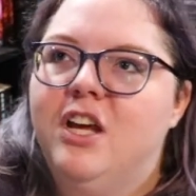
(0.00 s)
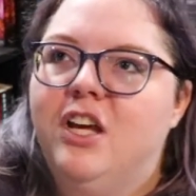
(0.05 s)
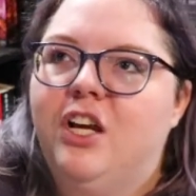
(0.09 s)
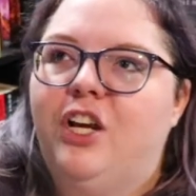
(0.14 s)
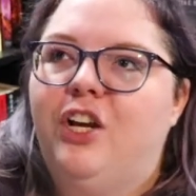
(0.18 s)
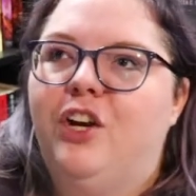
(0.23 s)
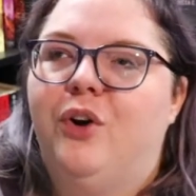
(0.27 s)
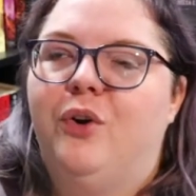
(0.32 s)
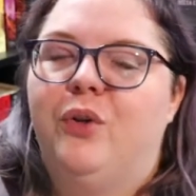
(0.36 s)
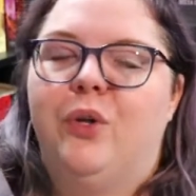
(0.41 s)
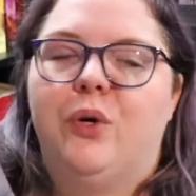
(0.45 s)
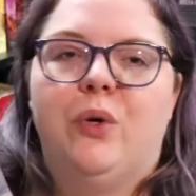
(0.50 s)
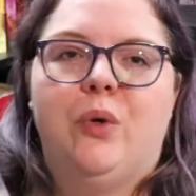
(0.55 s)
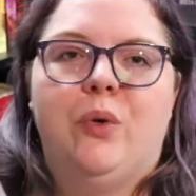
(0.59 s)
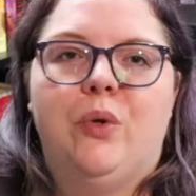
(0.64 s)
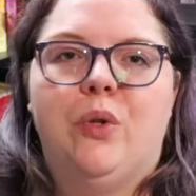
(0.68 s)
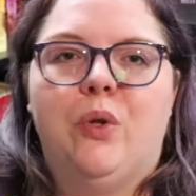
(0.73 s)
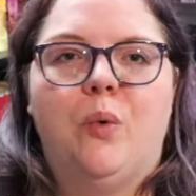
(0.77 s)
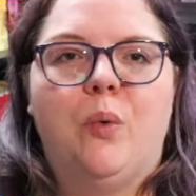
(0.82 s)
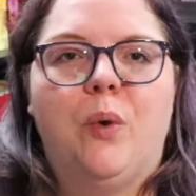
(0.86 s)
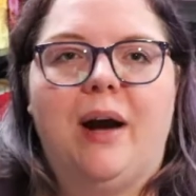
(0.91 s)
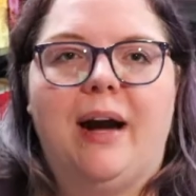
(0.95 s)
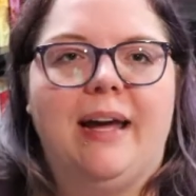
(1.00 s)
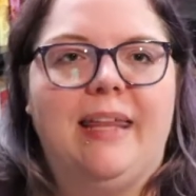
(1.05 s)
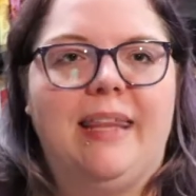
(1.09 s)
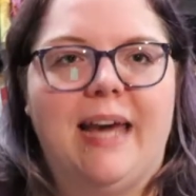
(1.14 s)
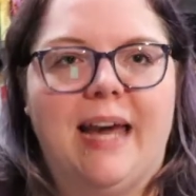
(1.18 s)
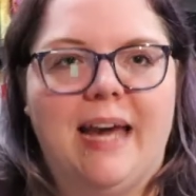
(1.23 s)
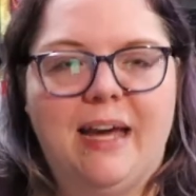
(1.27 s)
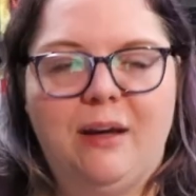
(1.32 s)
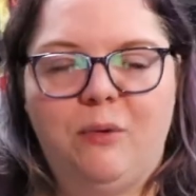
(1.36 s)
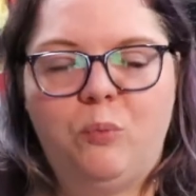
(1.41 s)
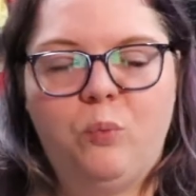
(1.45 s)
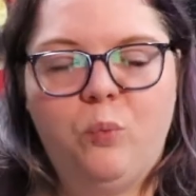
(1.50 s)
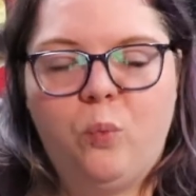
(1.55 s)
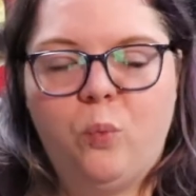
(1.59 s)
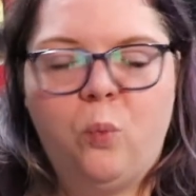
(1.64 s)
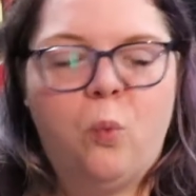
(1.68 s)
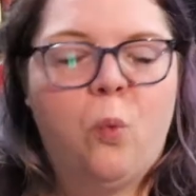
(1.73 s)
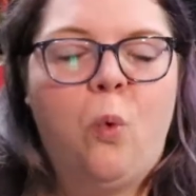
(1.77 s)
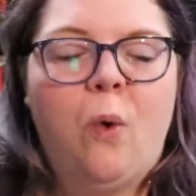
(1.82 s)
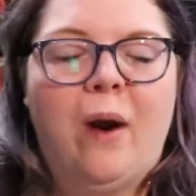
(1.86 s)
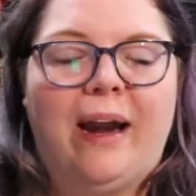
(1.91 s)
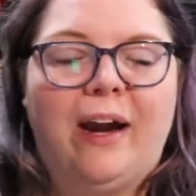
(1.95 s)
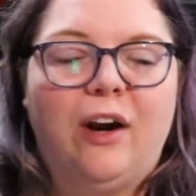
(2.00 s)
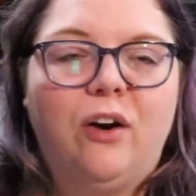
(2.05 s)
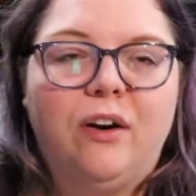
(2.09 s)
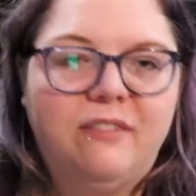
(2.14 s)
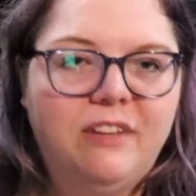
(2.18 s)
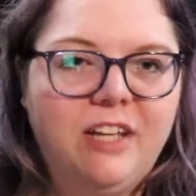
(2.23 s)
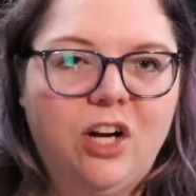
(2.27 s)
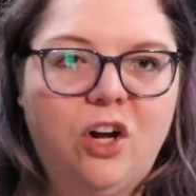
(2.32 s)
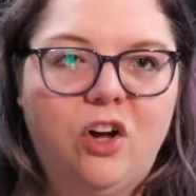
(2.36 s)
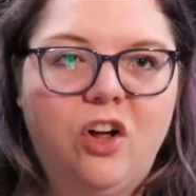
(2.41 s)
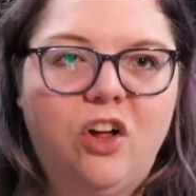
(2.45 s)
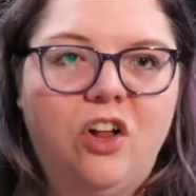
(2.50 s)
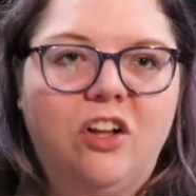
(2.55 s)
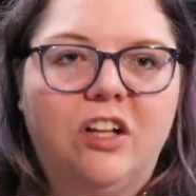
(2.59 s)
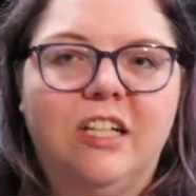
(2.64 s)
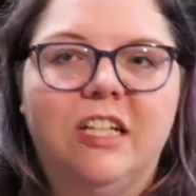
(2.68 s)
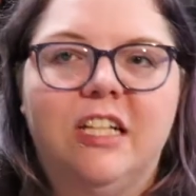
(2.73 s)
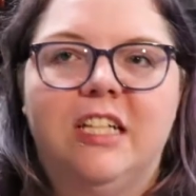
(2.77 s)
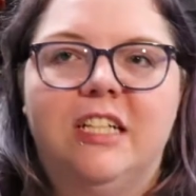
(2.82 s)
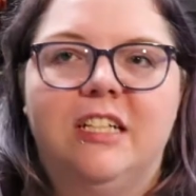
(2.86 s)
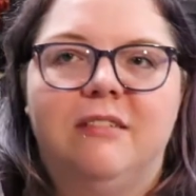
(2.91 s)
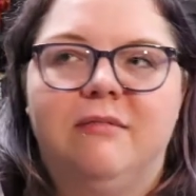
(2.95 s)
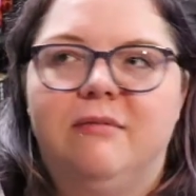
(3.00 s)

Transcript: you know the who the why the where of it all